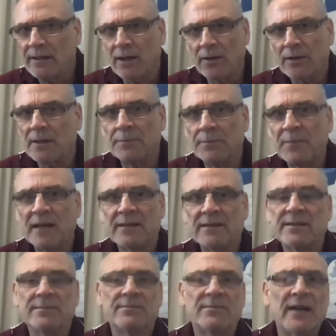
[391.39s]
a lot of the
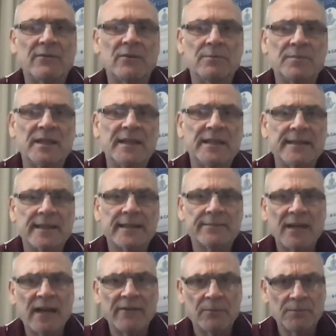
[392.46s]
bugs haven't been uh,
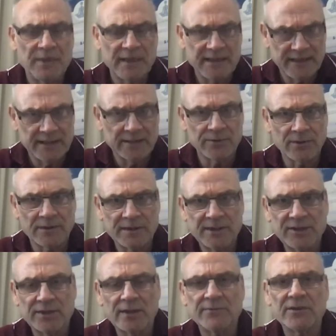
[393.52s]
haven't been killed on
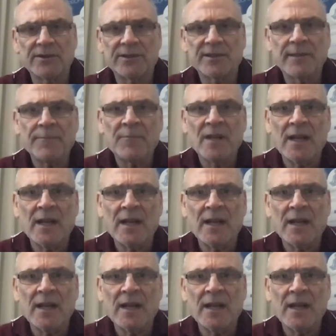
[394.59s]
these surfaces.